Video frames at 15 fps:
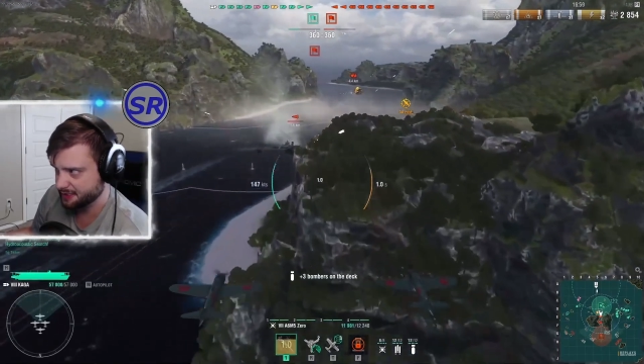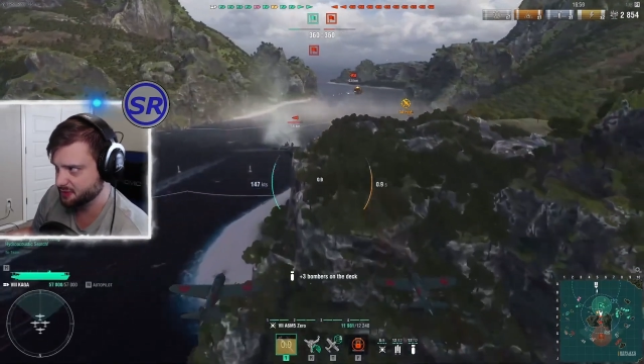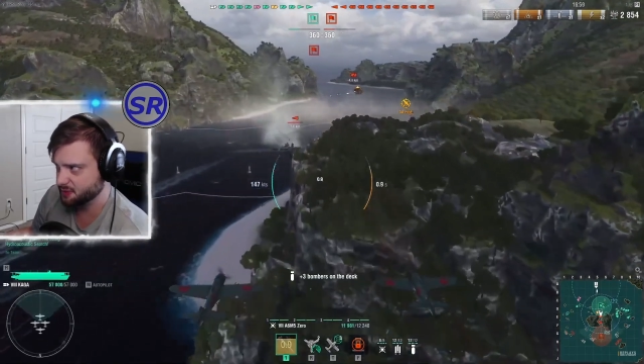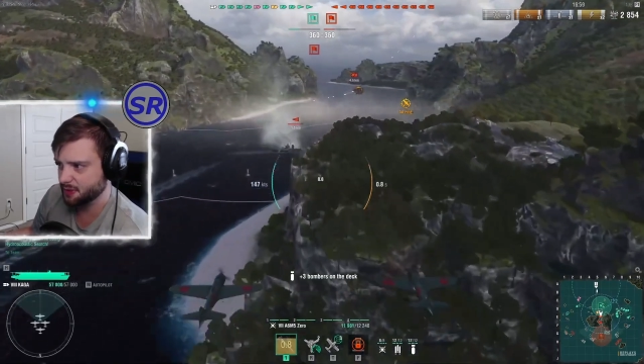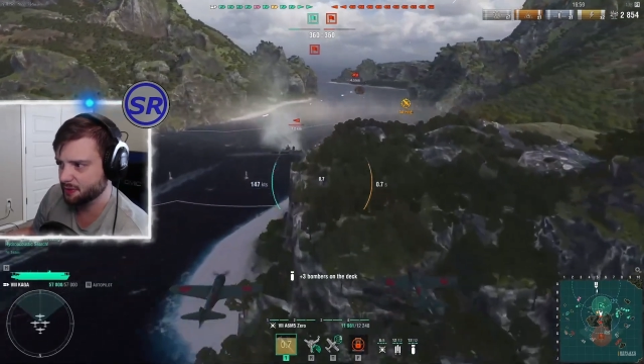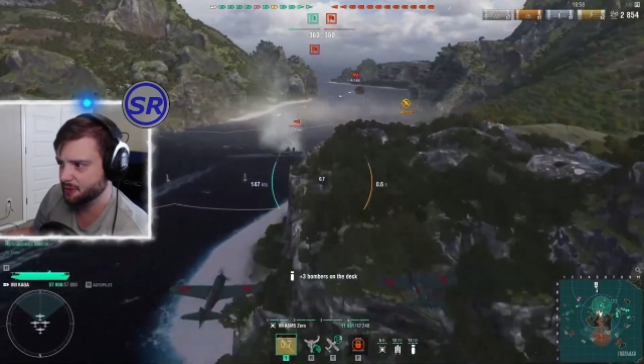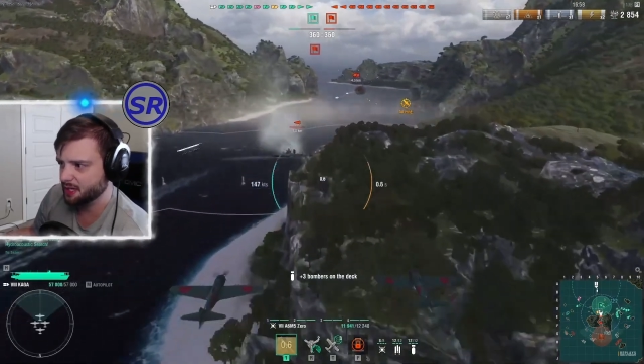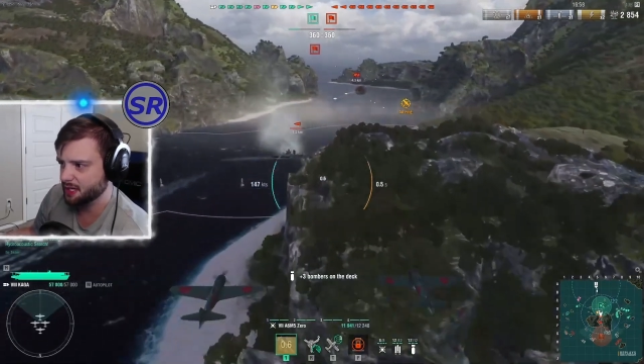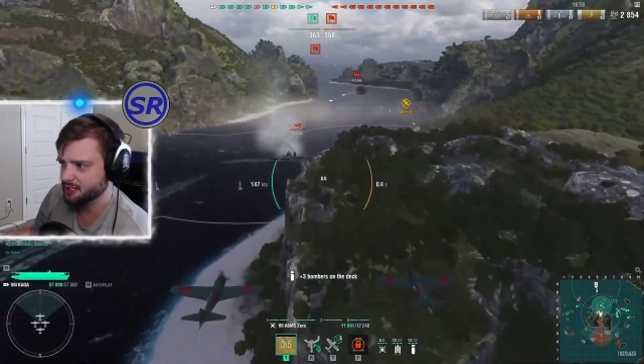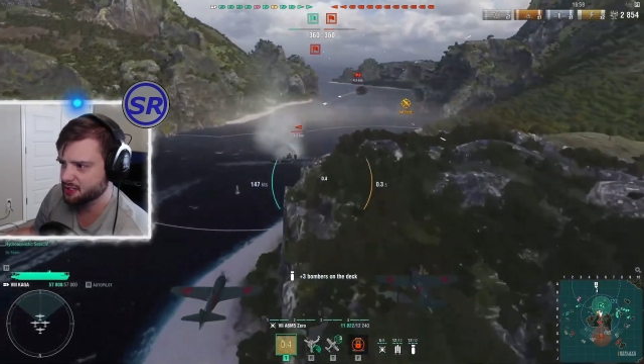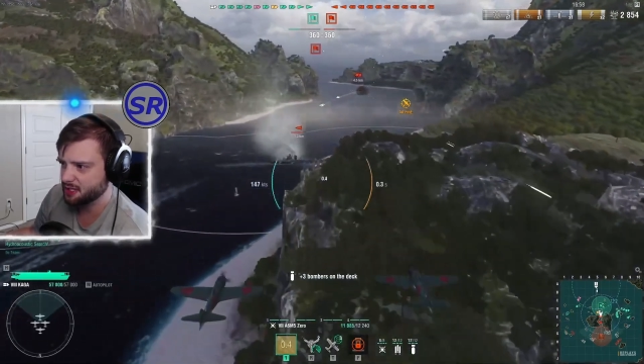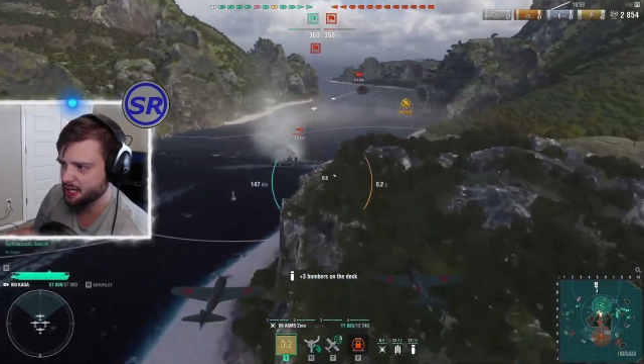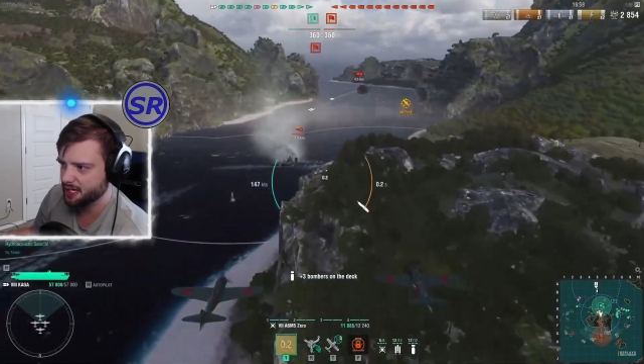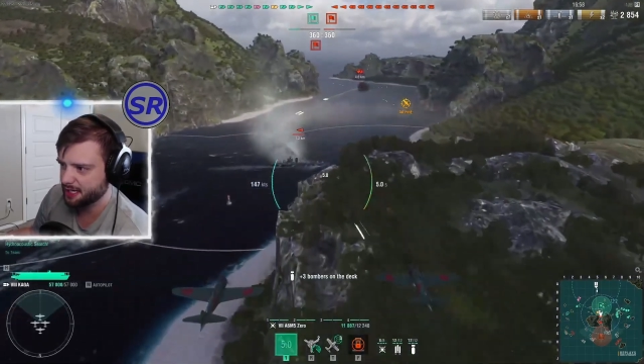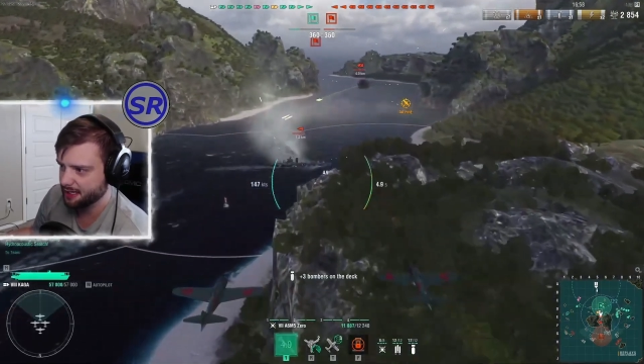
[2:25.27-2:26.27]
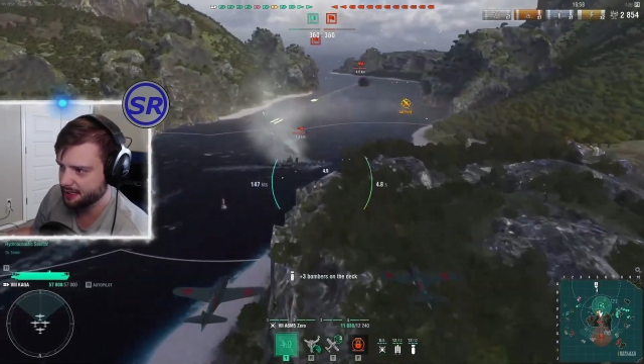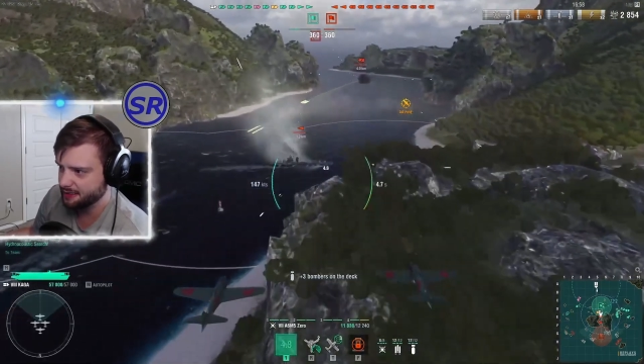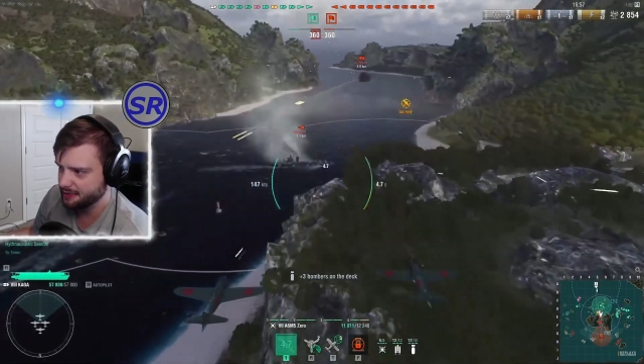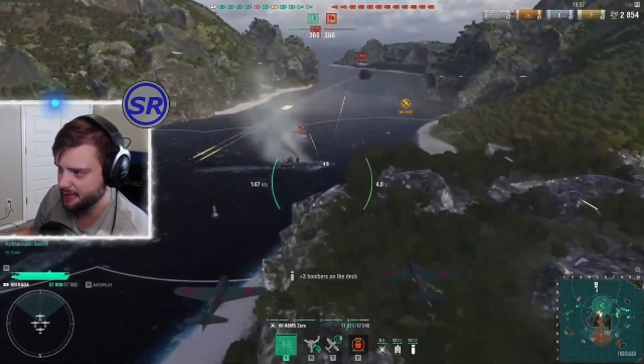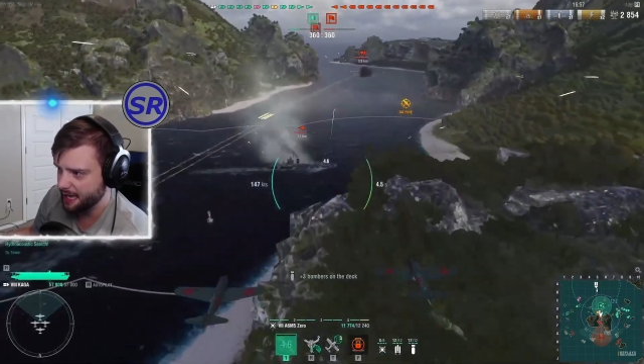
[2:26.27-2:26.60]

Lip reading: is where we're going to try to get